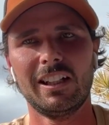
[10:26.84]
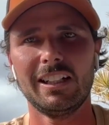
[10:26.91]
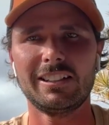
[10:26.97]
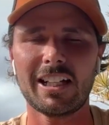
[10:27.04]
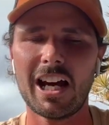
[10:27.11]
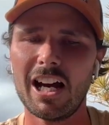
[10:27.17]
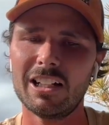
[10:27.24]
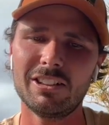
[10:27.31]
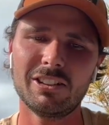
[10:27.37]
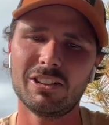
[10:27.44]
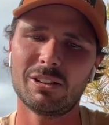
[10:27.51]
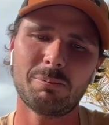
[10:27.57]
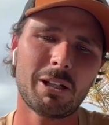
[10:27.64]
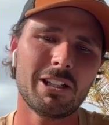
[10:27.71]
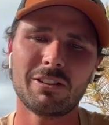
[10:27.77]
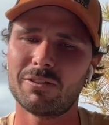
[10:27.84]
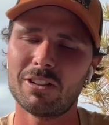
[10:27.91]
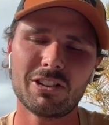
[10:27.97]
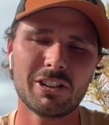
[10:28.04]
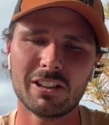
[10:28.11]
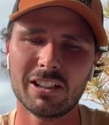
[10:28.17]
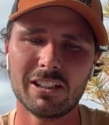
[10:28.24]
it's hard to just piece
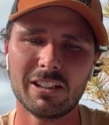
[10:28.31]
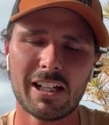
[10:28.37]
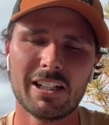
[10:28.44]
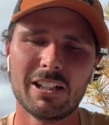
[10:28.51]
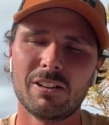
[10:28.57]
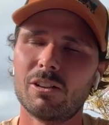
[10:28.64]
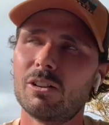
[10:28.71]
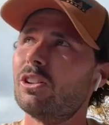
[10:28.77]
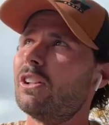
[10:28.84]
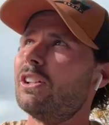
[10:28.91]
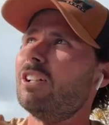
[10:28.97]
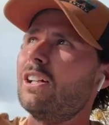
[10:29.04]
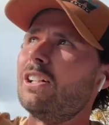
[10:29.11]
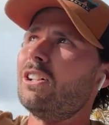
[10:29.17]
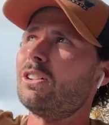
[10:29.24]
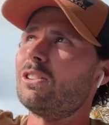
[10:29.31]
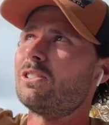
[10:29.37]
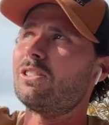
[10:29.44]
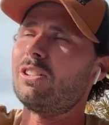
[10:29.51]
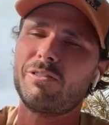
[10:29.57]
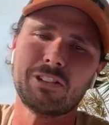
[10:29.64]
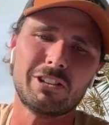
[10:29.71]
fishing and, and you know you got
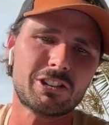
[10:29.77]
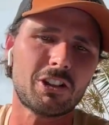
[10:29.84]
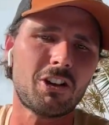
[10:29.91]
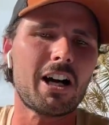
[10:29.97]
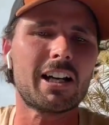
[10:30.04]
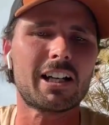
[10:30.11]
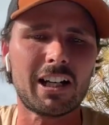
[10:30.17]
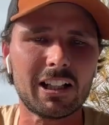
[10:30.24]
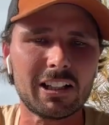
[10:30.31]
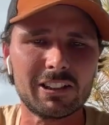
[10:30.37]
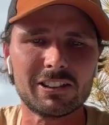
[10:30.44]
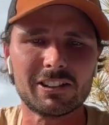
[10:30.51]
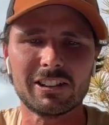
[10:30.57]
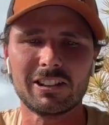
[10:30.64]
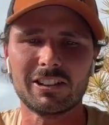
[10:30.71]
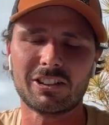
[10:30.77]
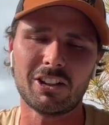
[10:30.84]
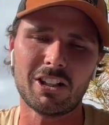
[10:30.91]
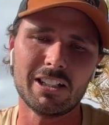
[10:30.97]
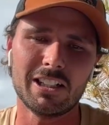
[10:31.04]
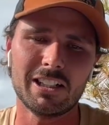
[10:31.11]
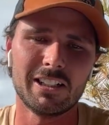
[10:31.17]
different sky colors and you're
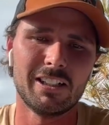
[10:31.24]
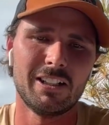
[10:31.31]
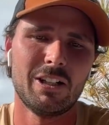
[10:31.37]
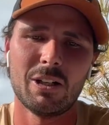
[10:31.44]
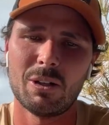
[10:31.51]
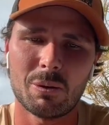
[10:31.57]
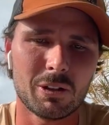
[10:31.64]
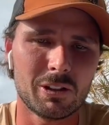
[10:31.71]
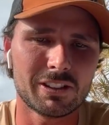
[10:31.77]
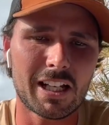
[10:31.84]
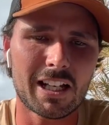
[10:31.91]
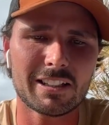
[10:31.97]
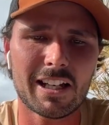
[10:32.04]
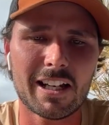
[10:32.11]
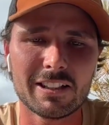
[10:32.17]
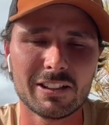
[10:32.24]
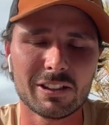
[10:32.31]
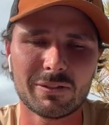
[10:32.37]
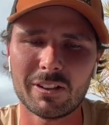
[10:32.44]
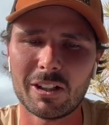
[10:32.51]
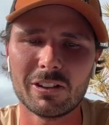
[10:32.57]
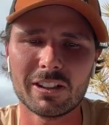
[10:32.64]
trying to whereas that day
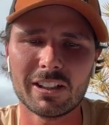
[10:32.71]
just fell